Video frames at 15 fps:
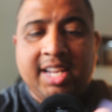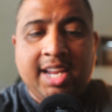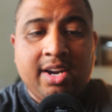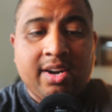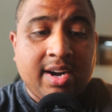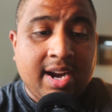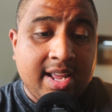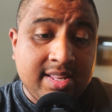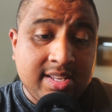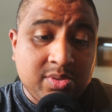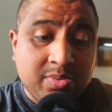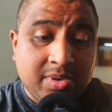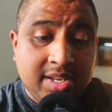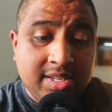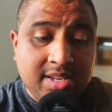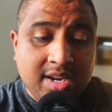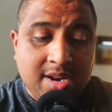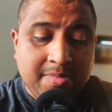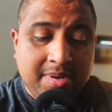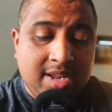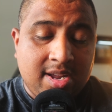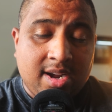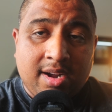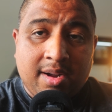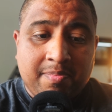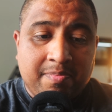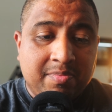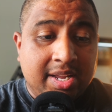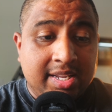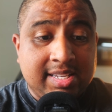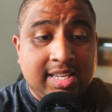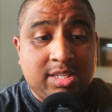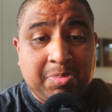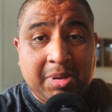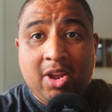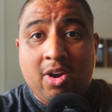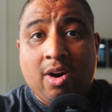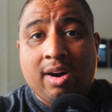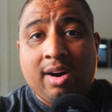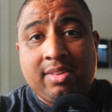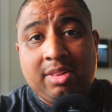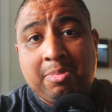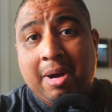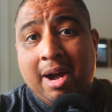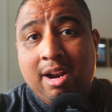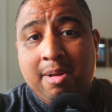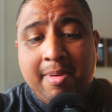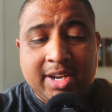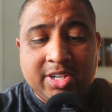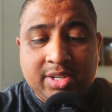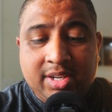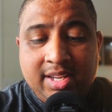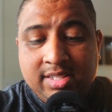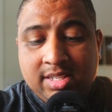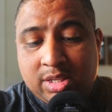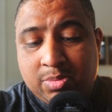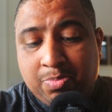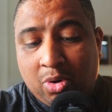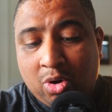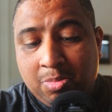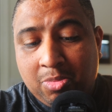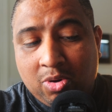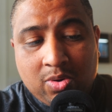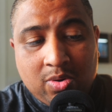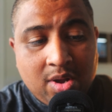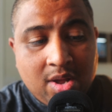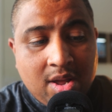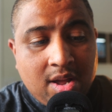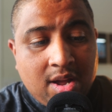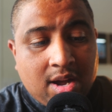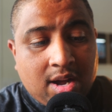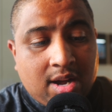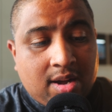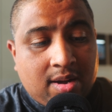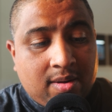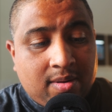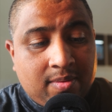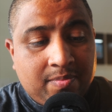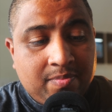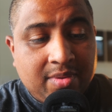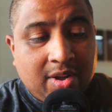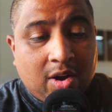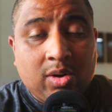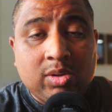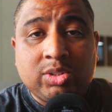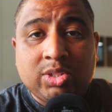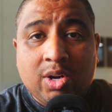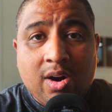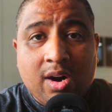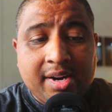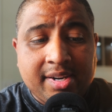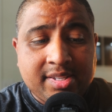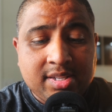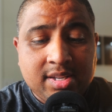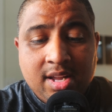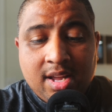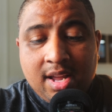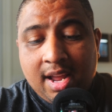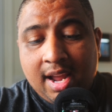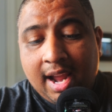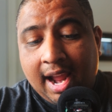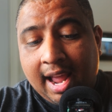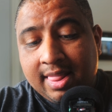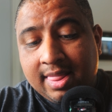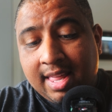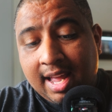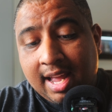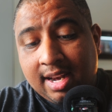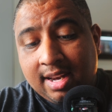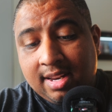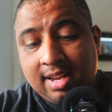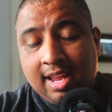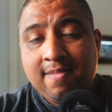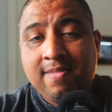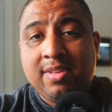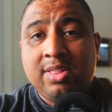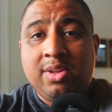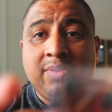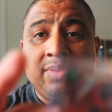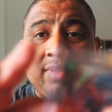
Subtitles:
here, and this one is gonna be it says PR on the bottom. Actually, it says promo alt art, and then even though